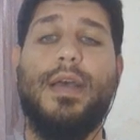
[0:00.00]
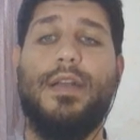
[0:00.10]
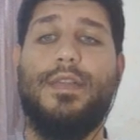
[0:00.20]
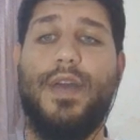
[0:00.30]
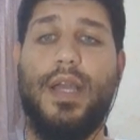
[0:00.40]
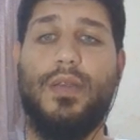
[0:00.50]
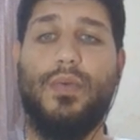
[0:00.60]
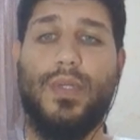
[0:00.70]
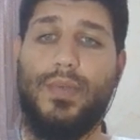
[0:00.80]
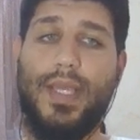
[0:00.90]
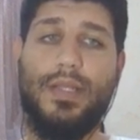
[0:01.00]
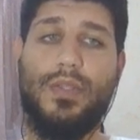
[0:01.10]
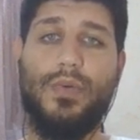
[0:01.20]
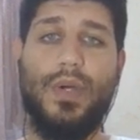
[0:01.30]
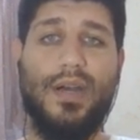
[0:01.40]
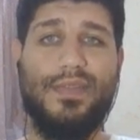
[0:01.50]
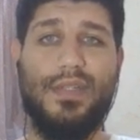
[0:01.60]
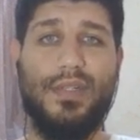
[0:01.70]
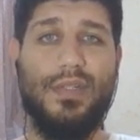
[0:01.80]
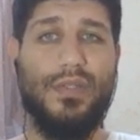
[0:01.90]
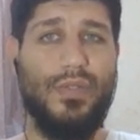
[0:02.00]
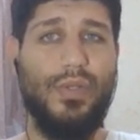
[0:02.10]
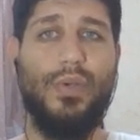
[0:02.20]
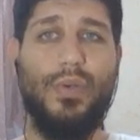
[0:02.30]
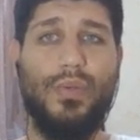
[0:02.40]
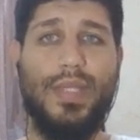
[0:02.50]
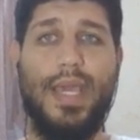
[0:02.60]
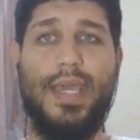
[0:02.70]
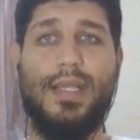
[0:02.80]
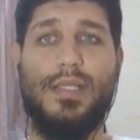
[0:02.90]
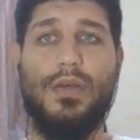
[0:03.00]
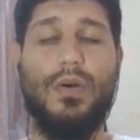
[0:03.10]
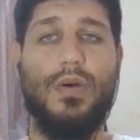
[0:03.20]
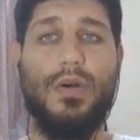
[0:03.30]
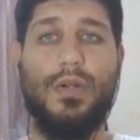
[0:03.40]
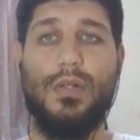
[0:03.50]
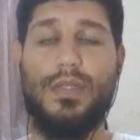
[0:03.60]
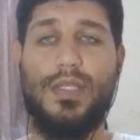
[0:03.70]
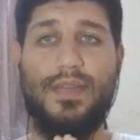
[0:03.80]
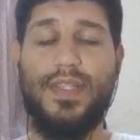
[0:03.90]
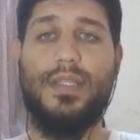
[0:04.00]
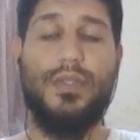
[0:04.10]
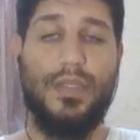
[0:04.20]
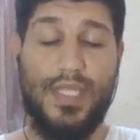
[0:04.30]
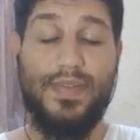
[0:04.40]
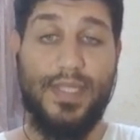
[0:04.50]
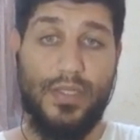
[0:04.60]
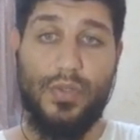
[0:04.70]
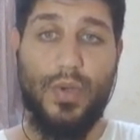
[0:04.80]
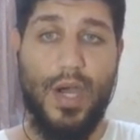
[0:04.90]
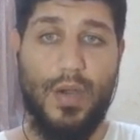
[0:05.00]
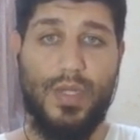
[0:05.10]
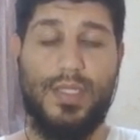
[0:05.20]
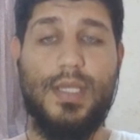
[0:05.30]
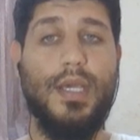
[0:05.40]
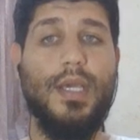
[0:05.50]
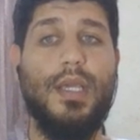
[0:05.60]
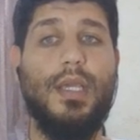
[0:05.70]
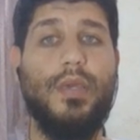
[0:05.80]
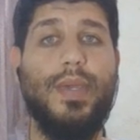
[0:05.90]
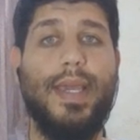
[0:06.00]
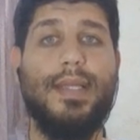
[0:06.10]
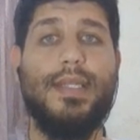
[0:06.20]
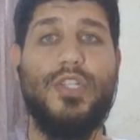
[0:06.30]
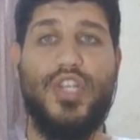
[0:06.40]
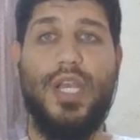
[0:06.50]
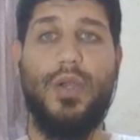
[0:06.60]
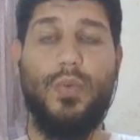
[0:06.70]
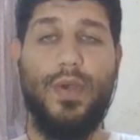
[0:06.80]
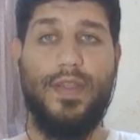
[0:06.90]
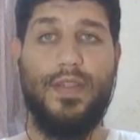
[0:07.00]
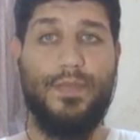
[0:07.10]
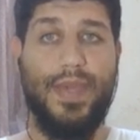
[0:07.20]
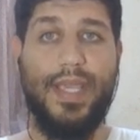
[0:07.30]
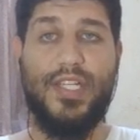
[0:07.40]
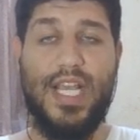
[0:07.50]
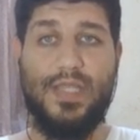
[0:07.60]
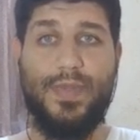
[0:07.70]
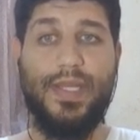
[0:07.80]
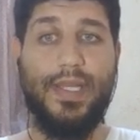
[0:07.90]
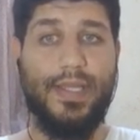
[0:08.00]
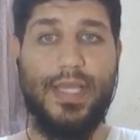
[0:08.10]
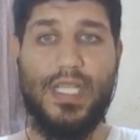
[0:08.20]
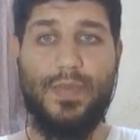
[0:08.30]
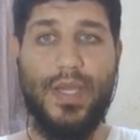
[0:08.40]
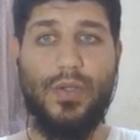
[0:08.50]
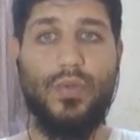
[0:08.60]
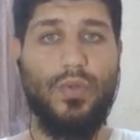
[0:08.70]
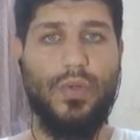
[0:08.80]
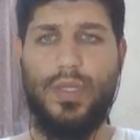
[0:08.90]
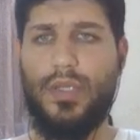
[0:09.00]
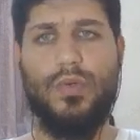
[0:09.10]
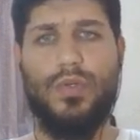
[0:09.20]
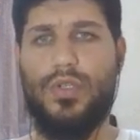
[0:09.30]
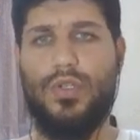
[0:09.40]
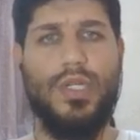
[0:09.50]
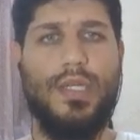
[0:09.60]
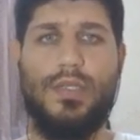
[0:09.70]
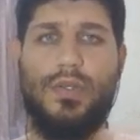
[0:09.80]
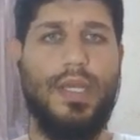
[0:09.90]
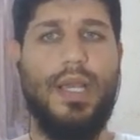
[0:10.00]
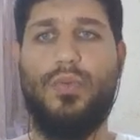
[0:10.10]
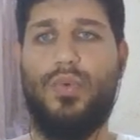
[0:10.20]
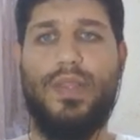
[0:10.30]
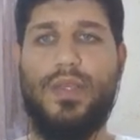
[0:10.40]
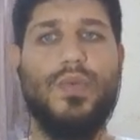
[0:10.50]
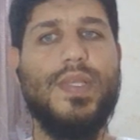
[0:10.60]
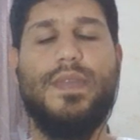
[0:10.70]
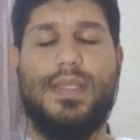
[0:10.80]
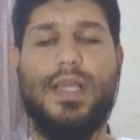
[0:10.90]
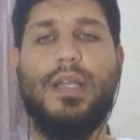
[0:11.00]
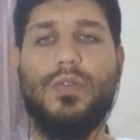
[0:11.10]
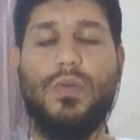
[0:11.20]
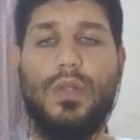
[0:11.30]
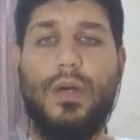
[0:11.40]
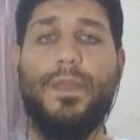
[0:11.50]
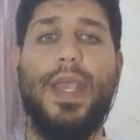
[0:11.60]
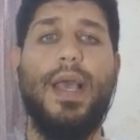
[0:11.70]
Then, what you can do after 2 days or 72 hours, you can check whether the page has been indexed by Google in Google Search Console and with using the site colon.